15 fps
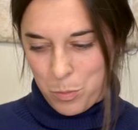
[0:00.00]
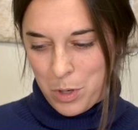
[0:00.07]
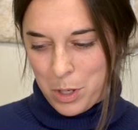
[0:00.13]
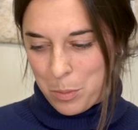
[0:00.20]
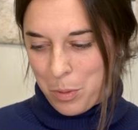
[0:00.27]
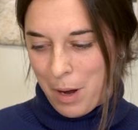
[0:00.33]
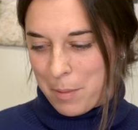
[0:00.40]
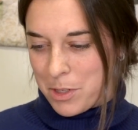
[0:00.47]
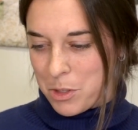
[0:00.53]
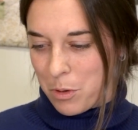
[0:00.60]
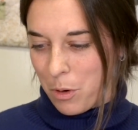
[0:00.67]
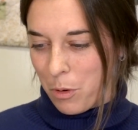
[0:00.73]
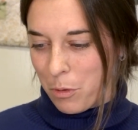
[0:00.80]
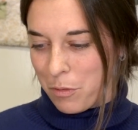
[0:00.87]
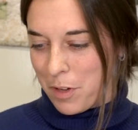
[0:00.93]
we could probably
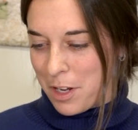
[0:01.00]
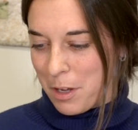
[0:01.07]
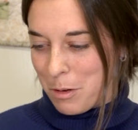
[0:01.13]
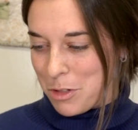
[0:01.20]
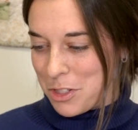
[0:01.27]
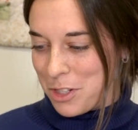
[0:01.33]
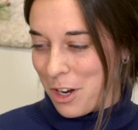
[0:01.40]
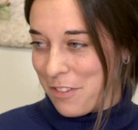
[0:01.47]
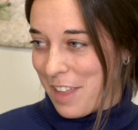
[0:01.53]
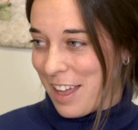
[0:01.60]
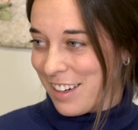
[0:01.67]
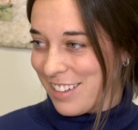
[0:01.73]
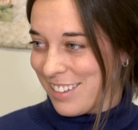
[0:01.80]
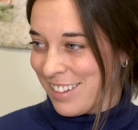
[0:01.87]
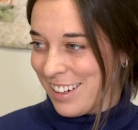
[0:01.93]
do a whole video just on
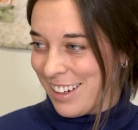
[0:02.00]
that.